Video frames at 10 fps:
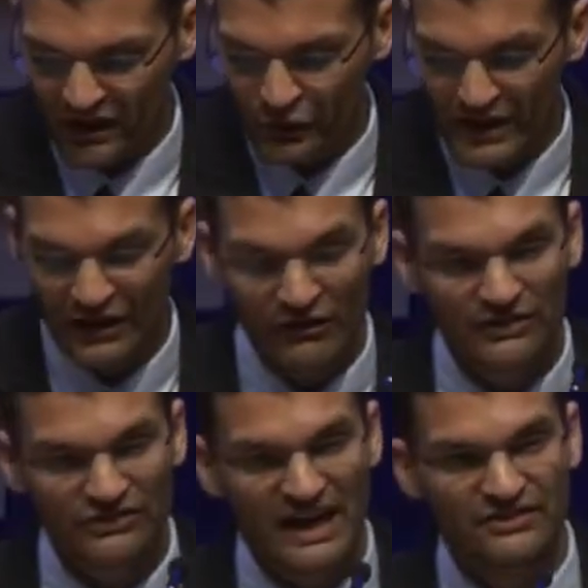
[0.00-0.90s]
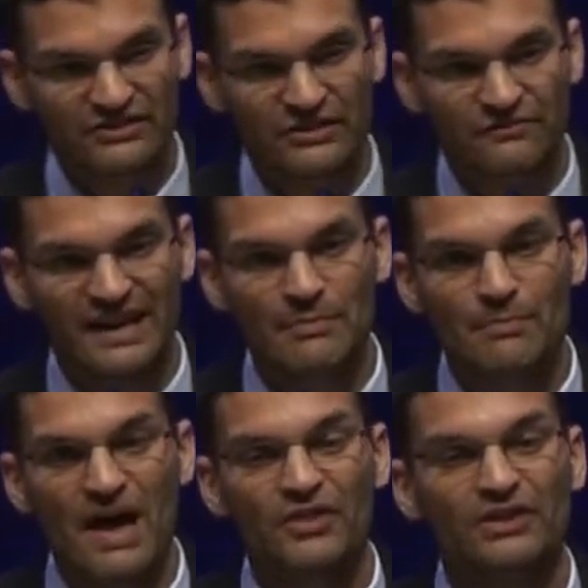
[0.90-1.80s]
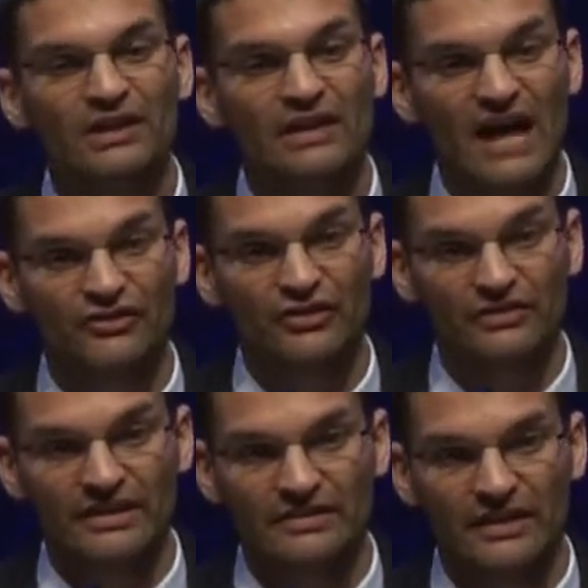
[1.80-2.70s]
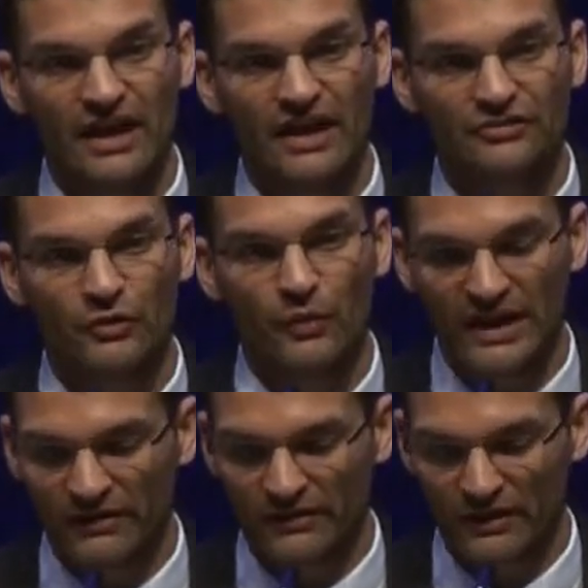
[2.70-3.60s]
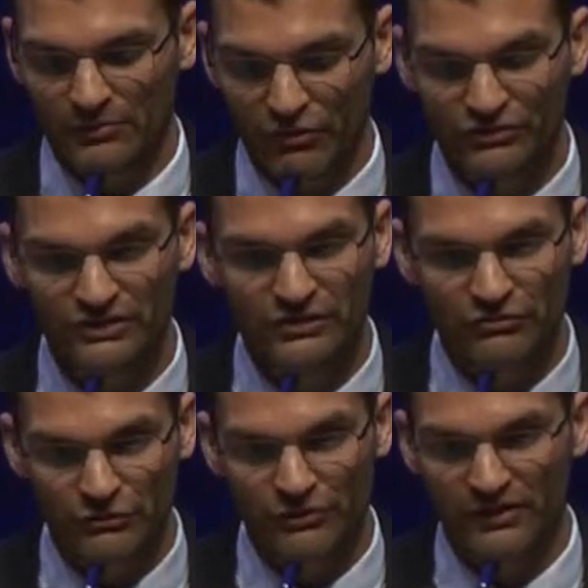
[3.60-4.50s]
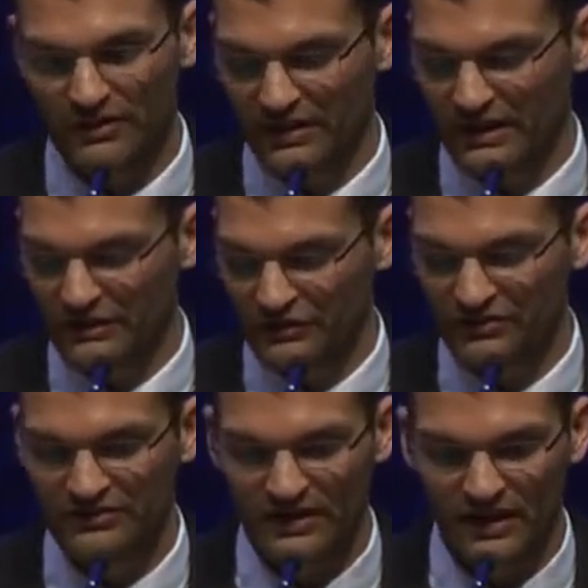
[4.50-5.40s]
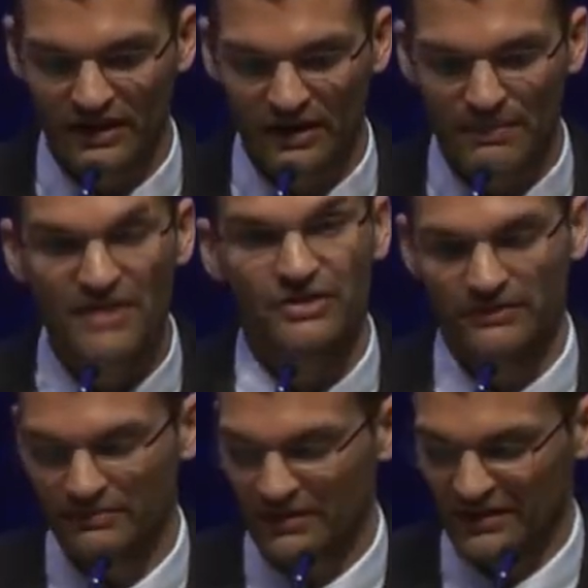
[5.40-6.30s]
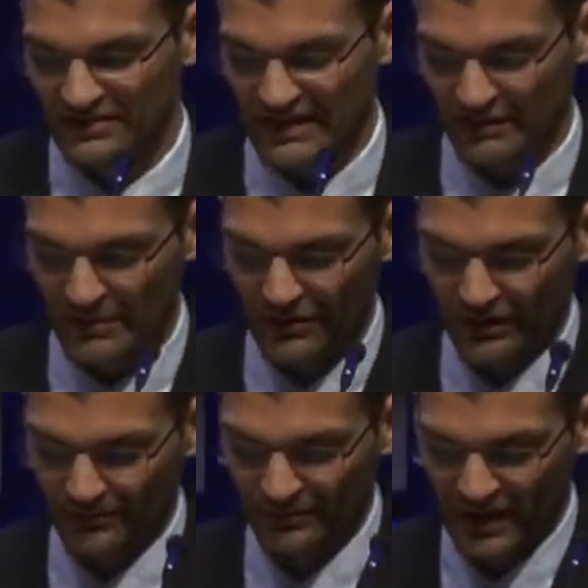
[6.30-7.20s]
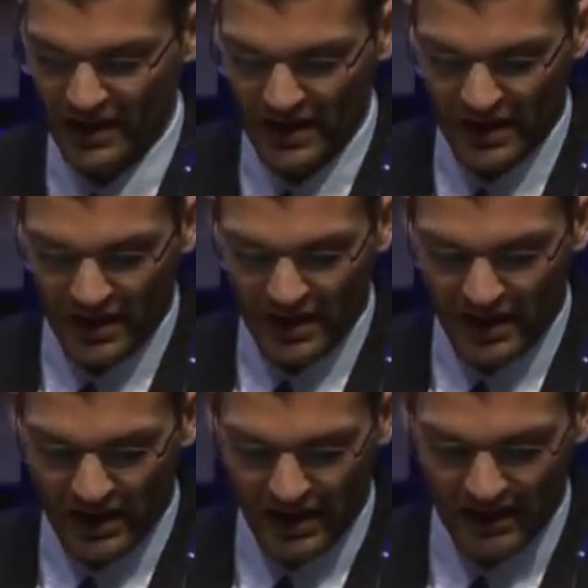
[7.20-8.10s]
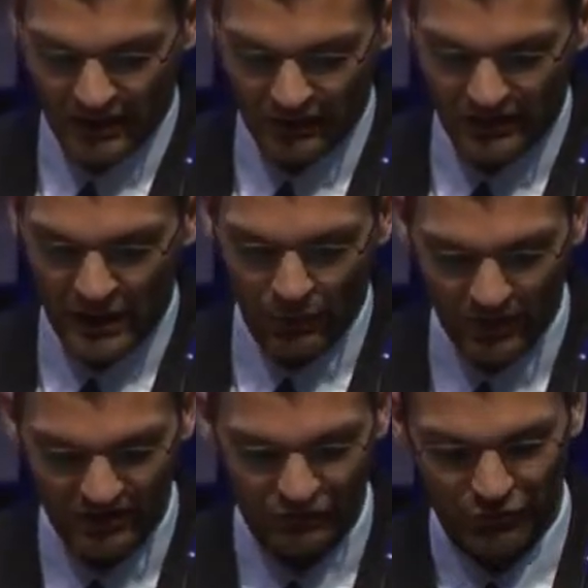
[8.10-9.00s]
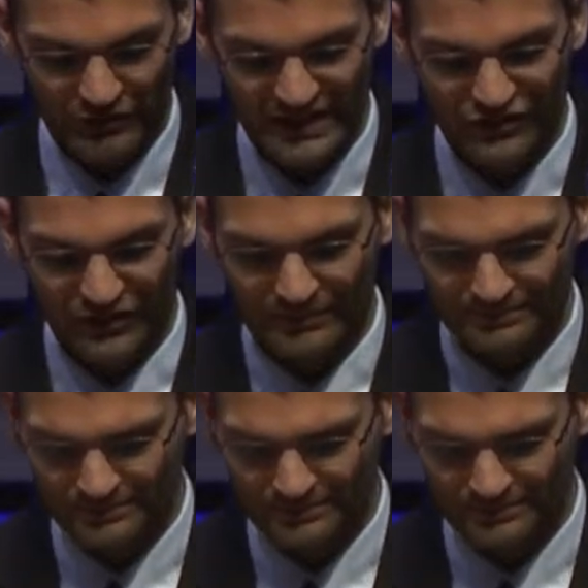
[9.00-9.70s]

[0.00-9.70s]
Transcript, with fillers: So here, science is defined methodologically as a way of approaching to truth that uses the uh, method, the scientific method. Uh, now, what is religion?